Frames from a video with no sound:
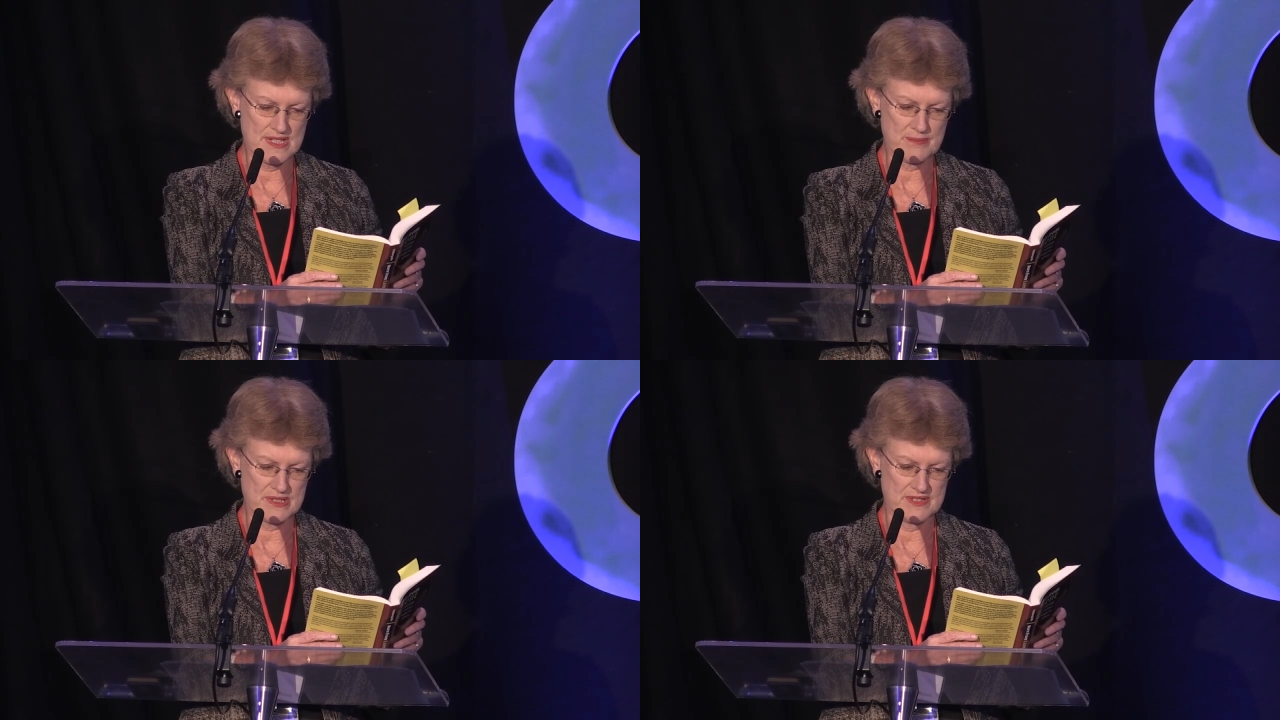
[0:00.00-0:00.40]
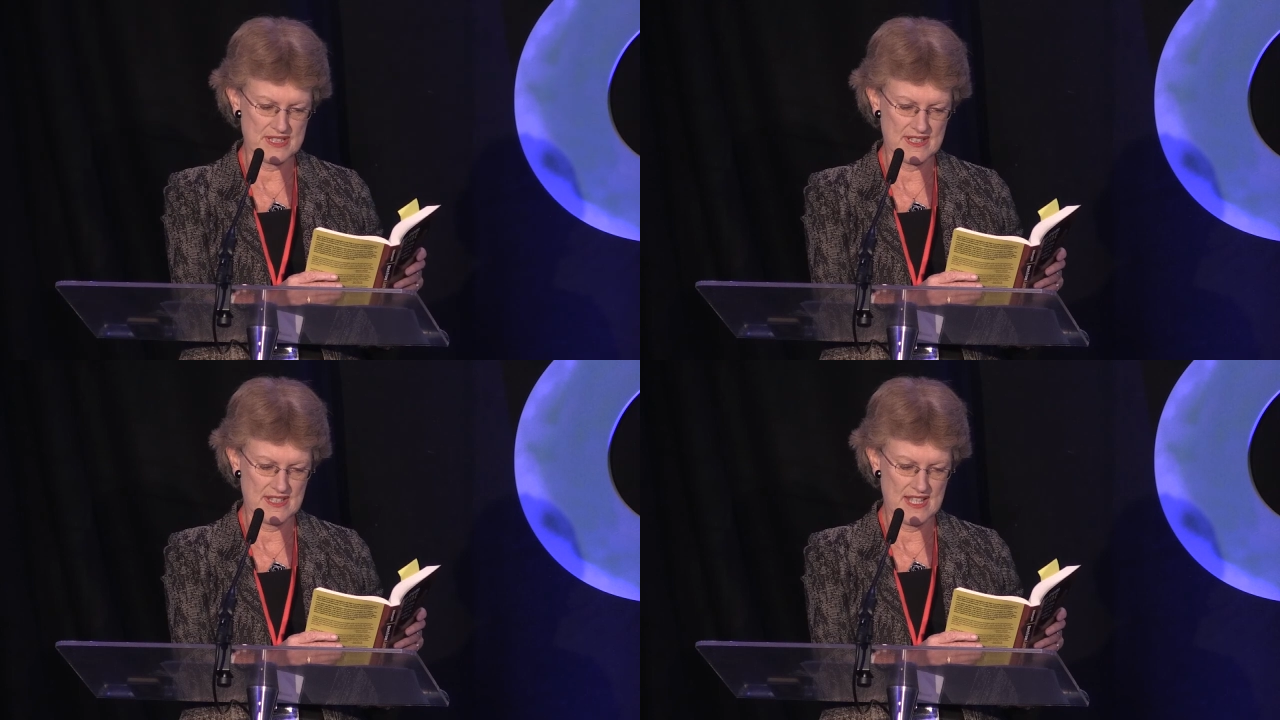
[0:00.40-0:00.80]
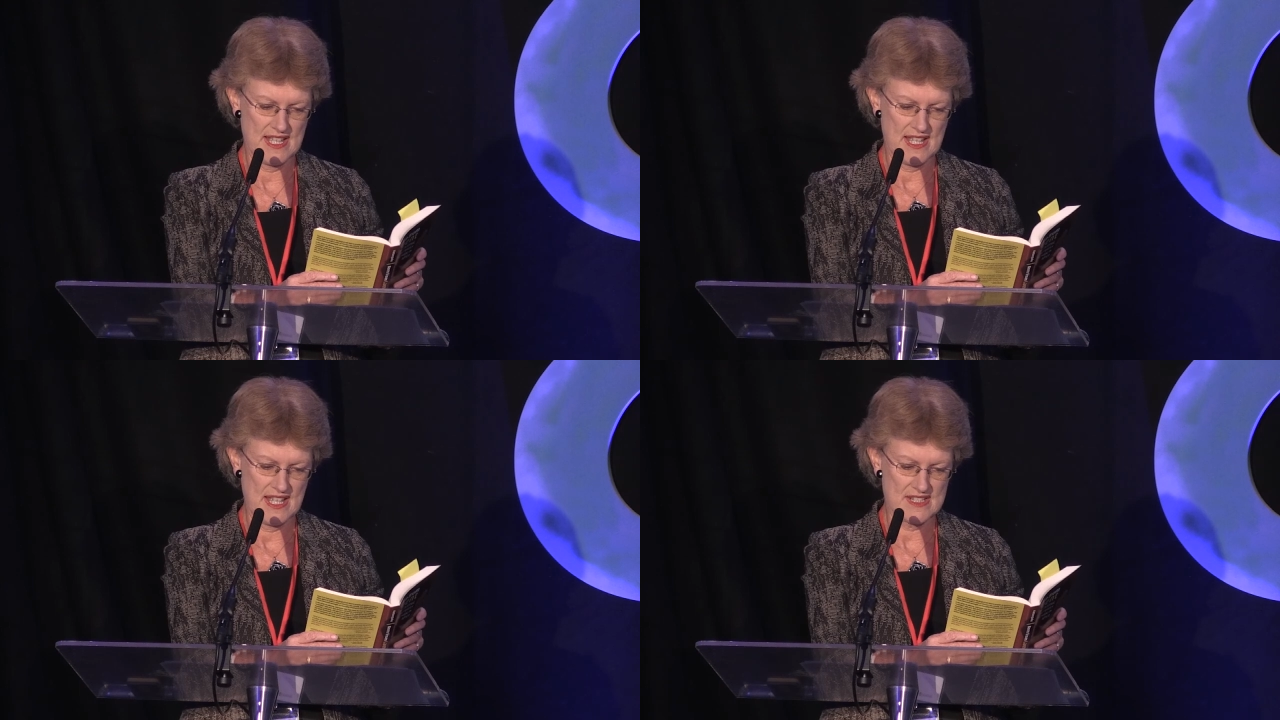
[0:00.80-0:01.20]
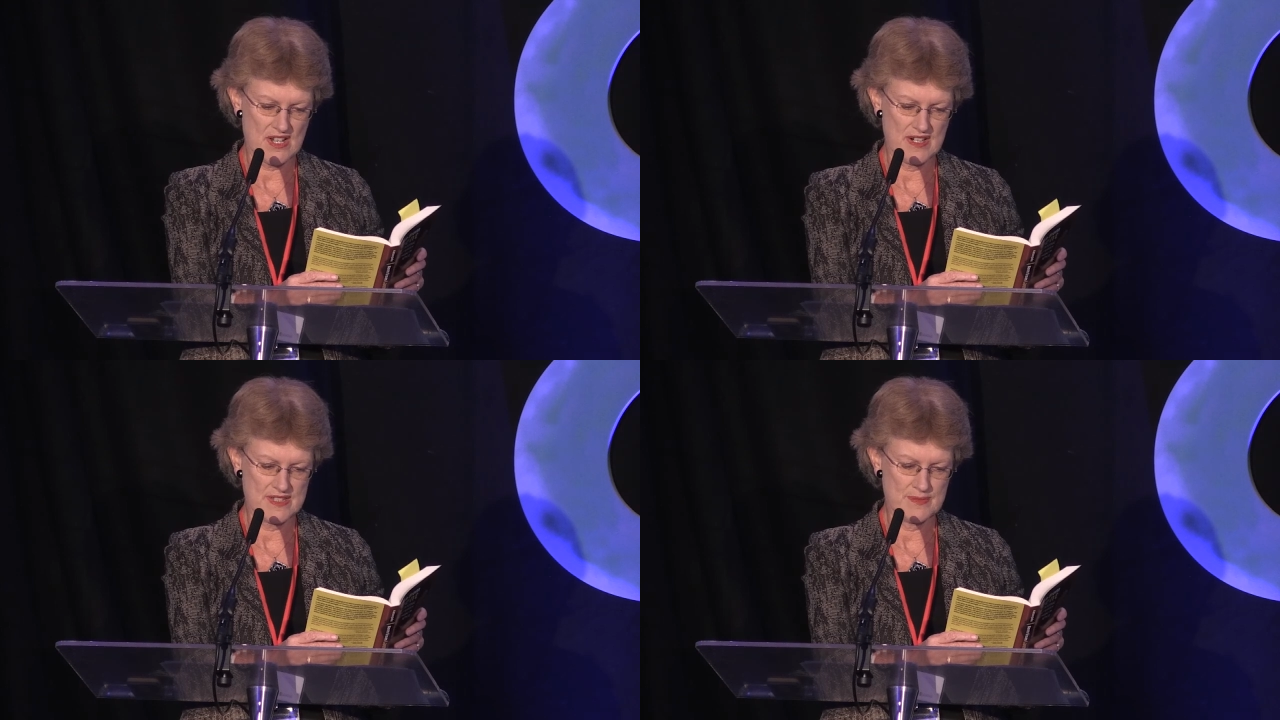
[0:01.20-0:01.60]
building and
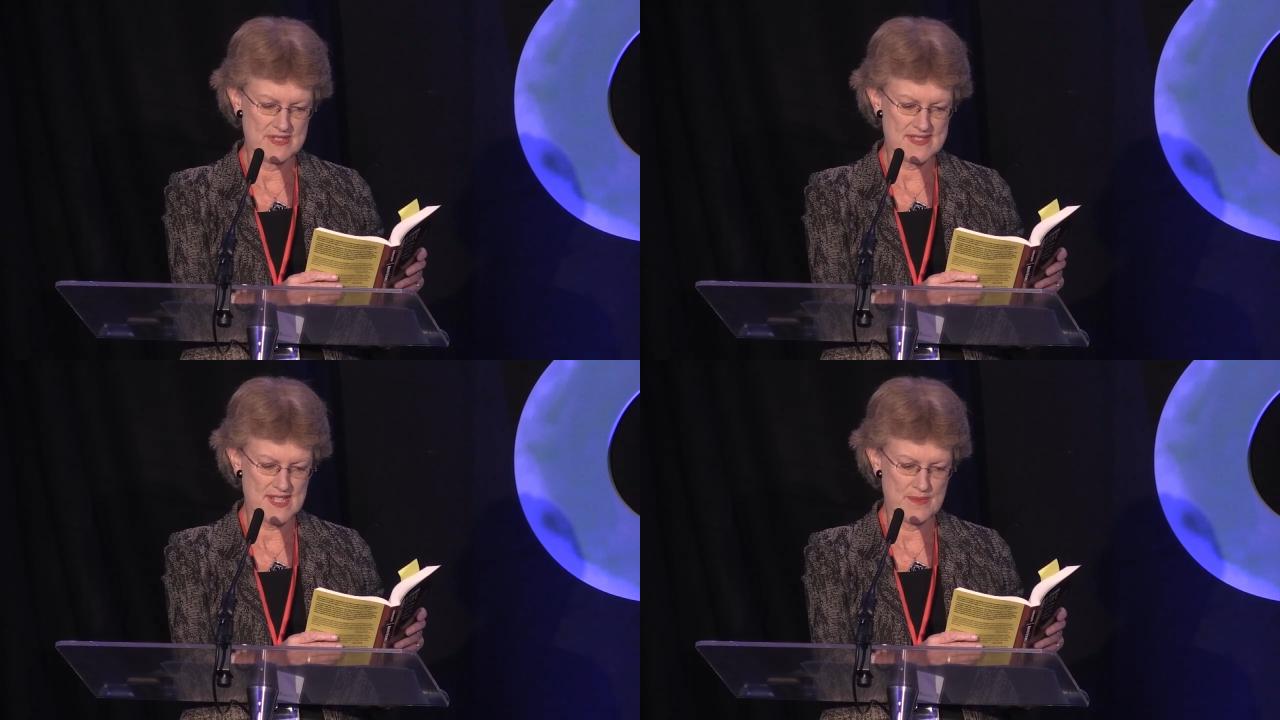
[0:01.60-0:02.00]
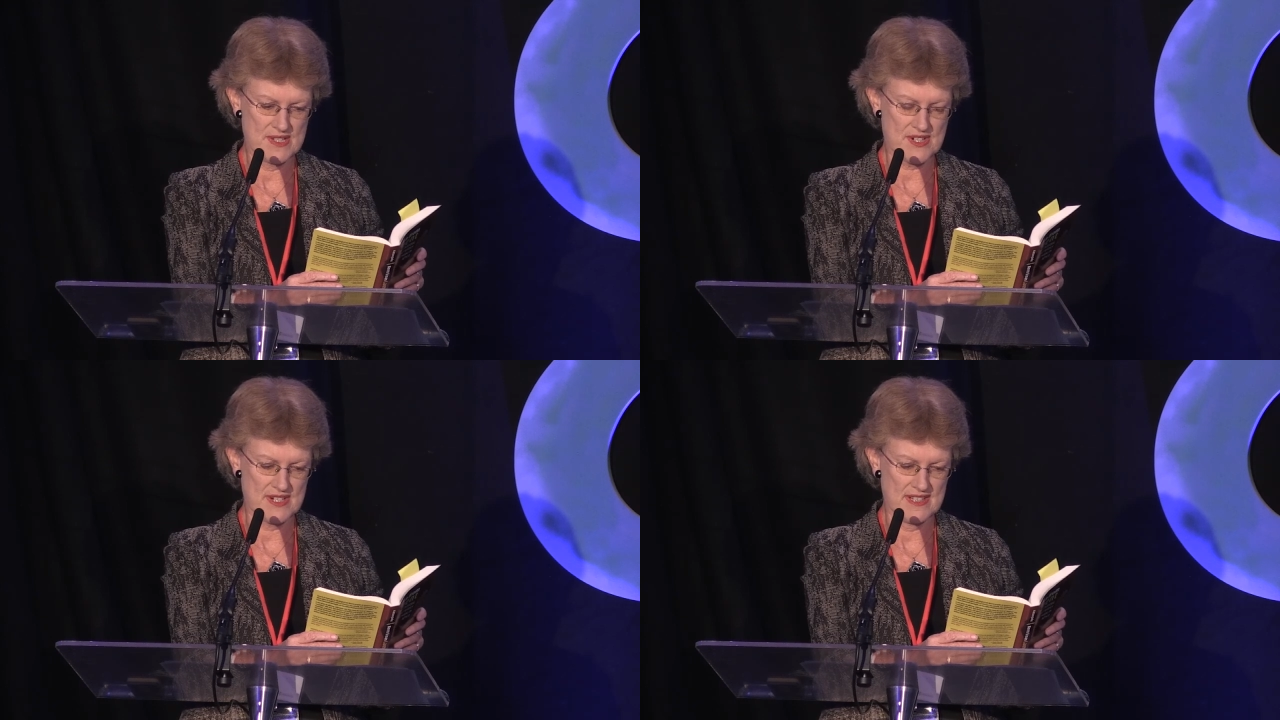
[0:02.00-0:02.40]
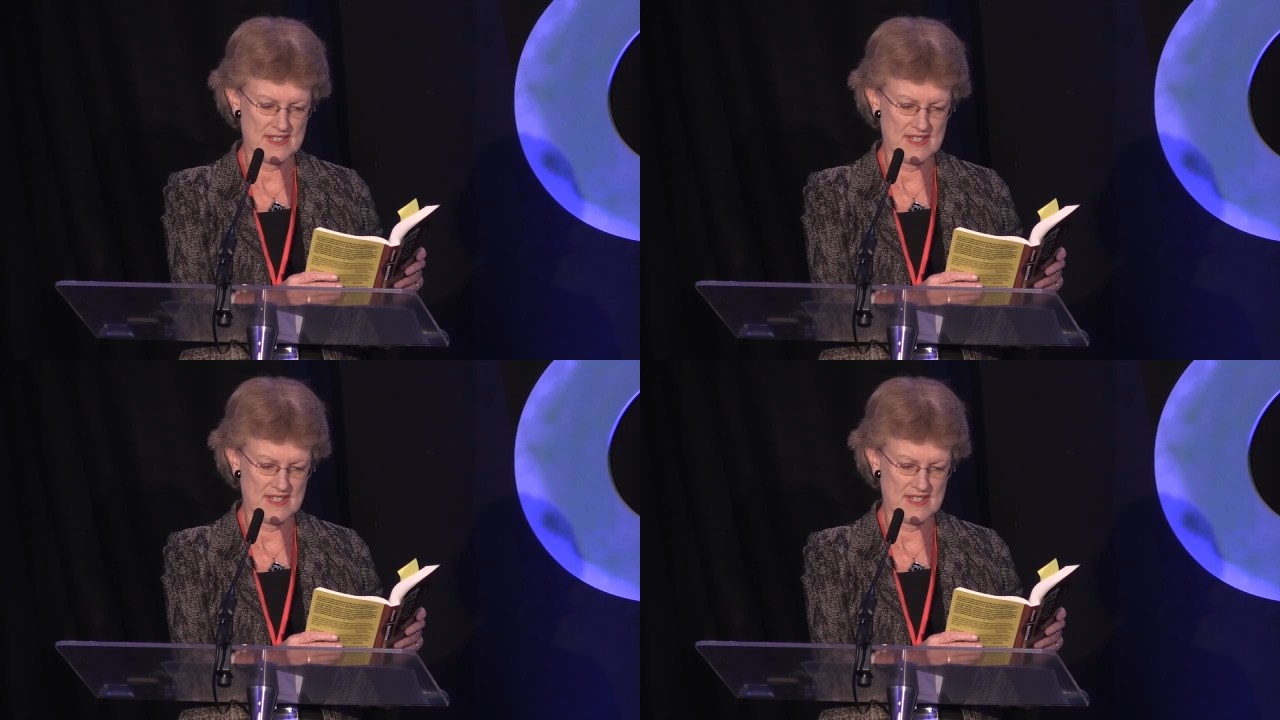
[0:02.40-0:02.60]
hide them in the cemetery.